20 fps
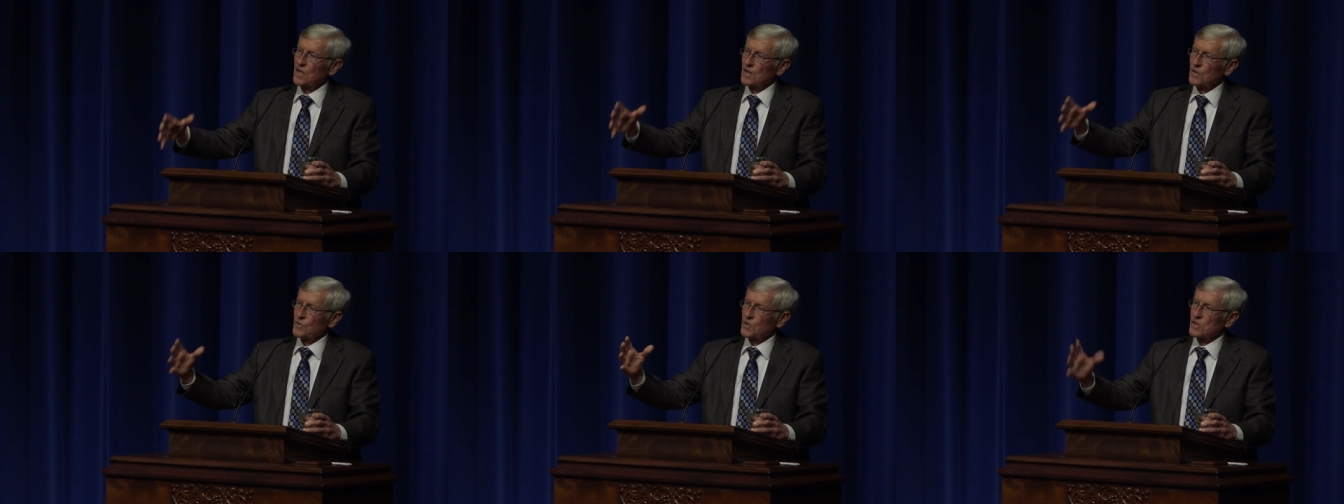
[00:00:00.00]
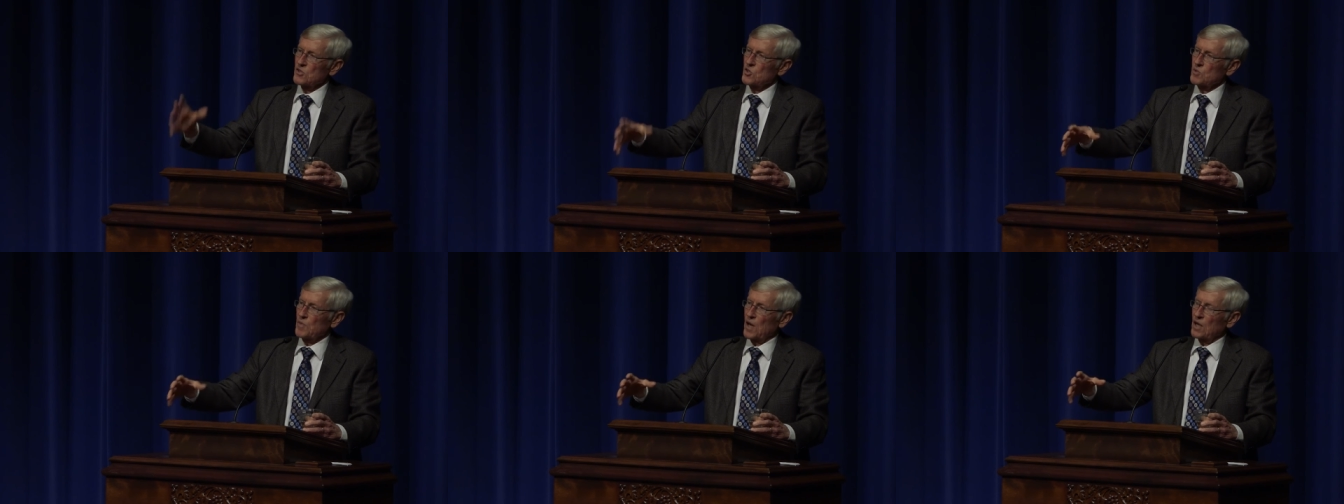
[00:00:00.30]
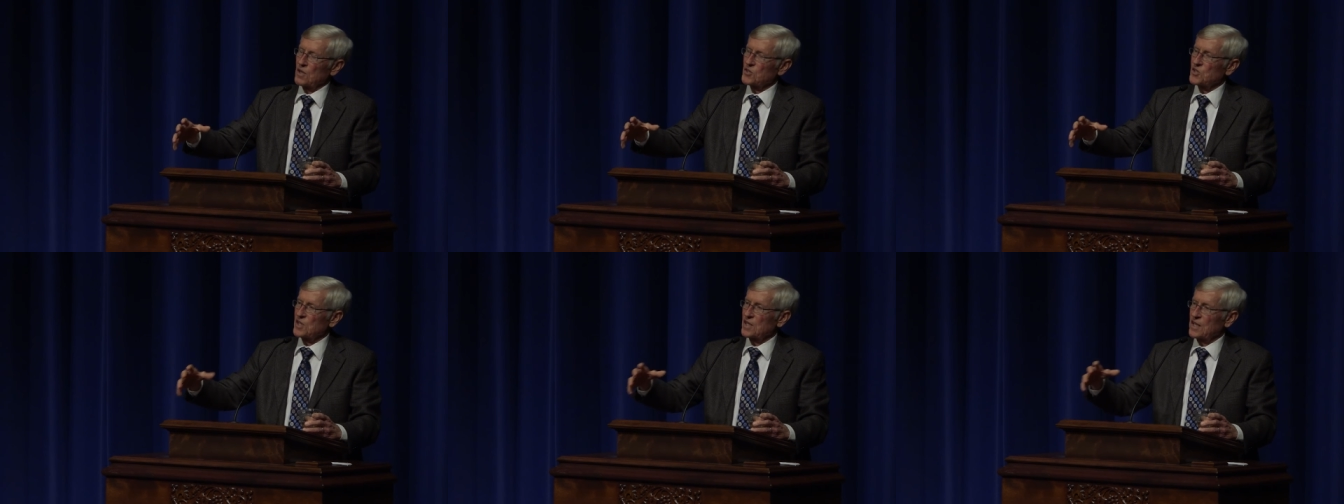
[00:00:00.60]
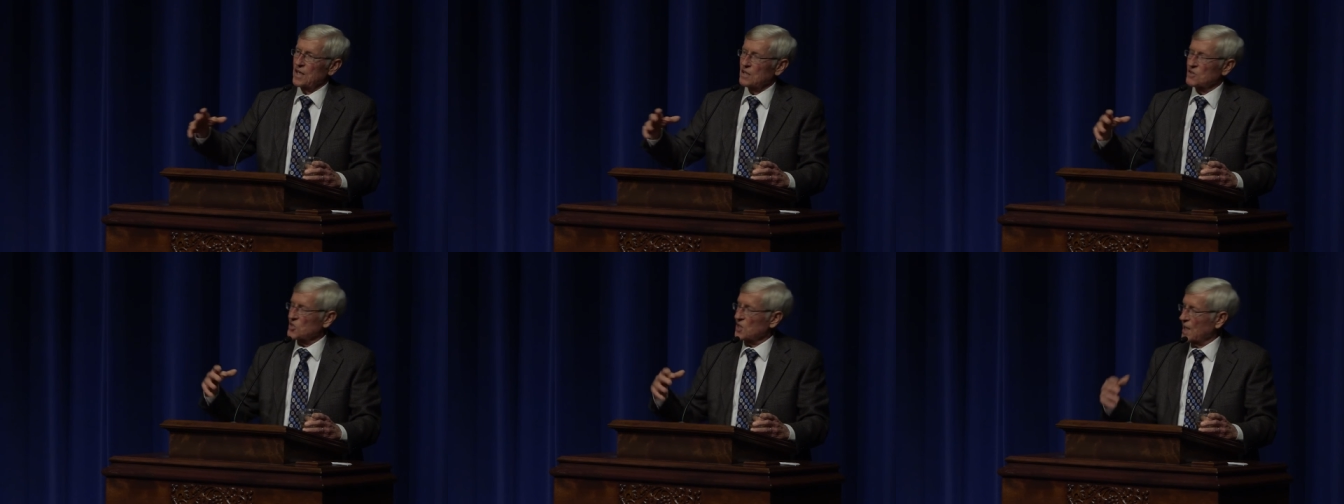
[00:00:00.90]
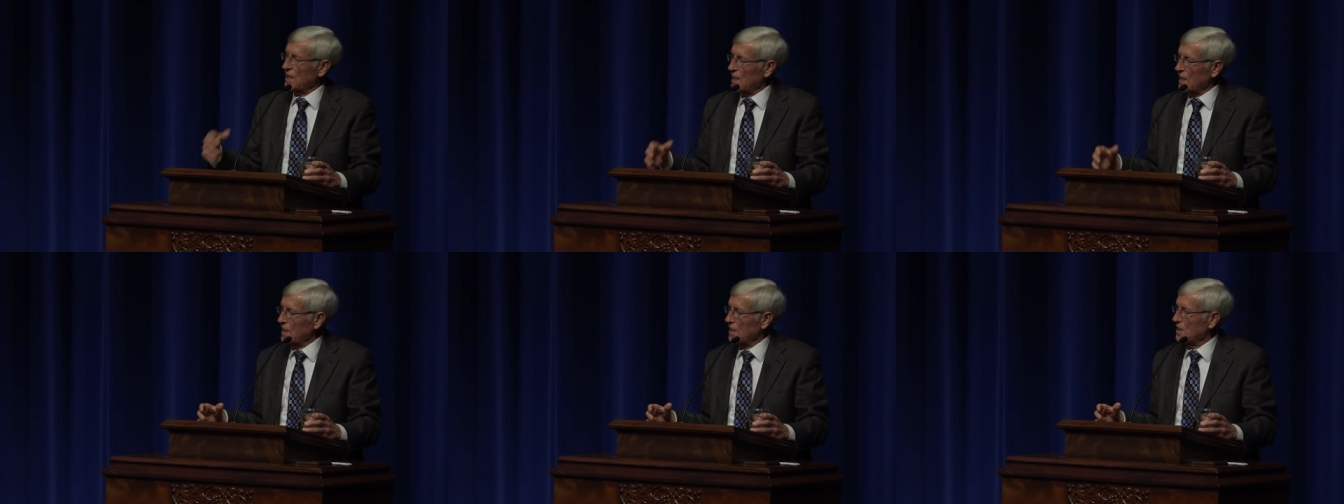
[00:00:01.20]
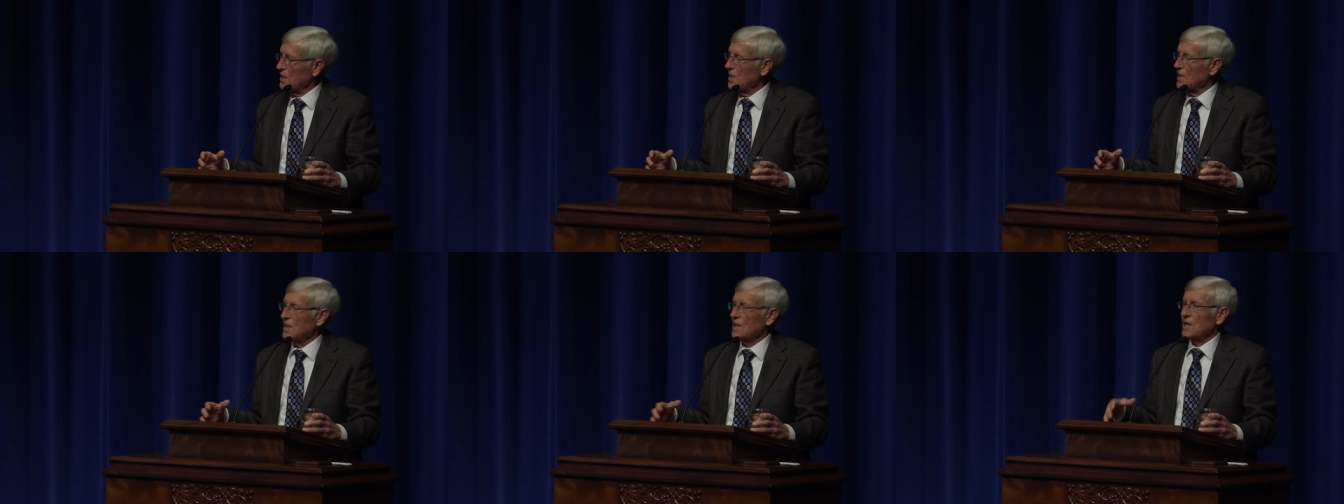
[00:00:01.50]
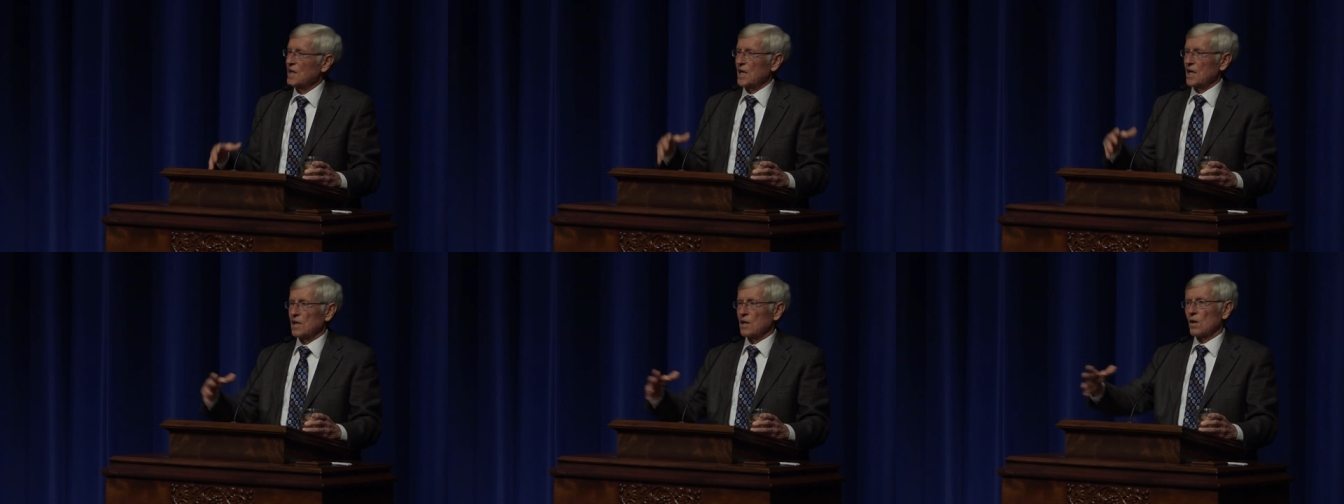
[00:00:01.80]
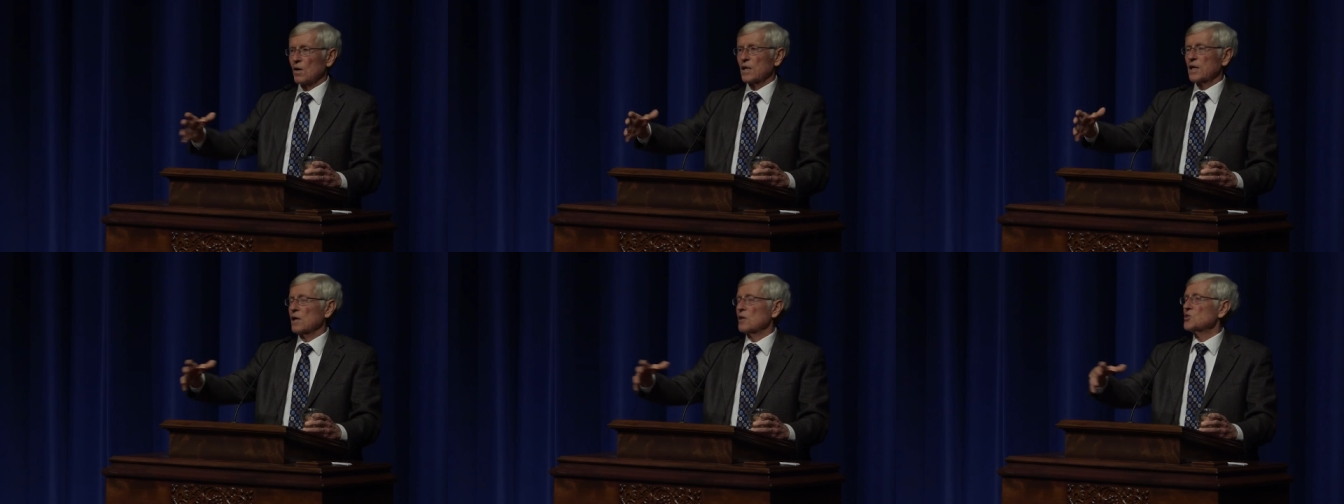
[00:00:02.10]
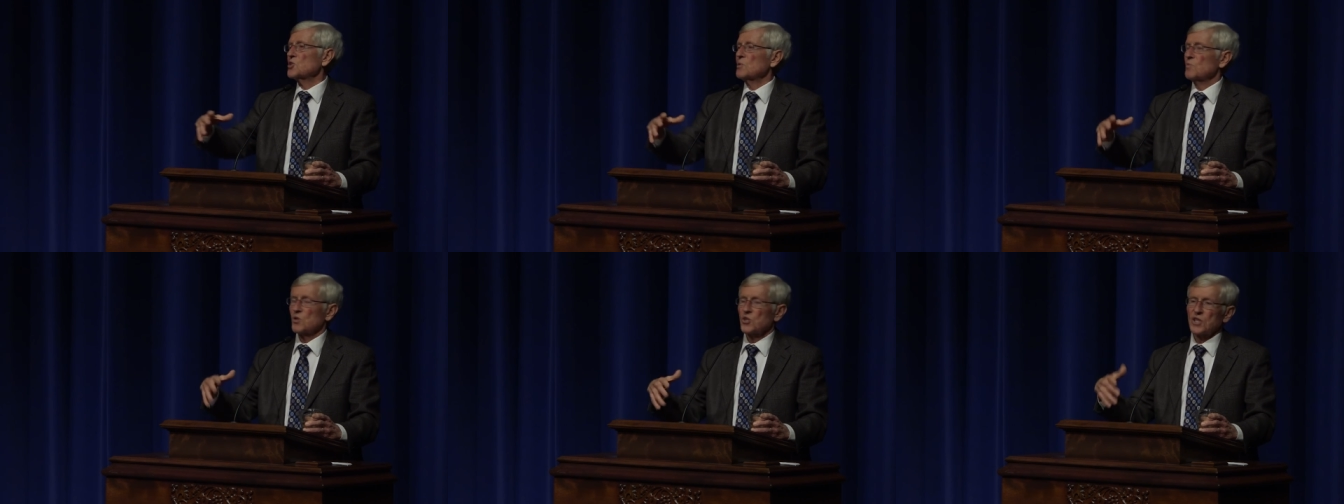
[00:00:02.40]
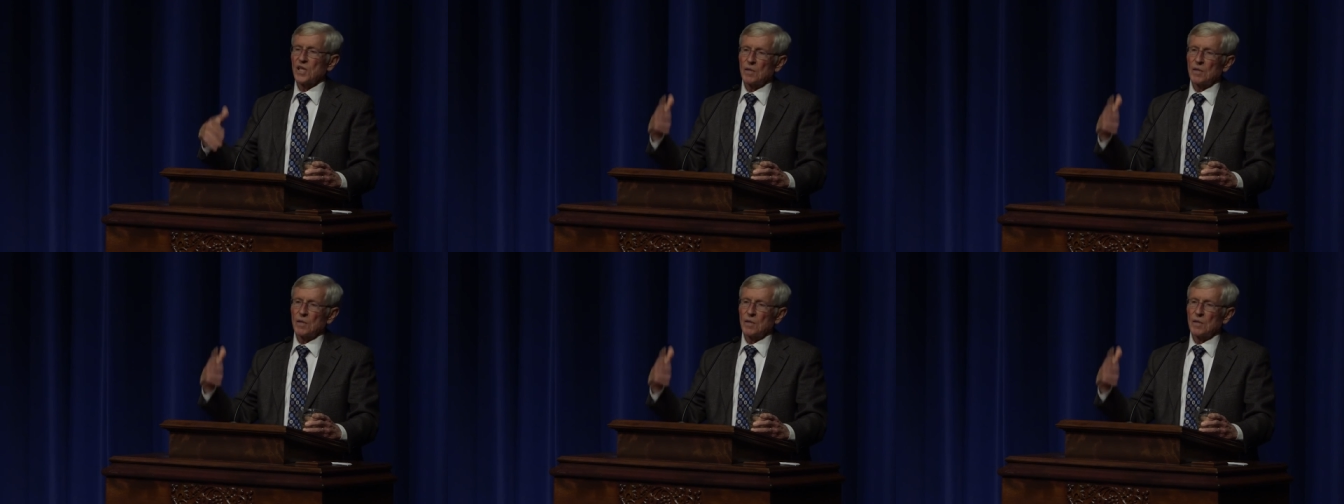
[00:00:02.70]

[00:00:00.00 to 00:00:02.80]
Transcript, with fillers: with a small C S A, and her customers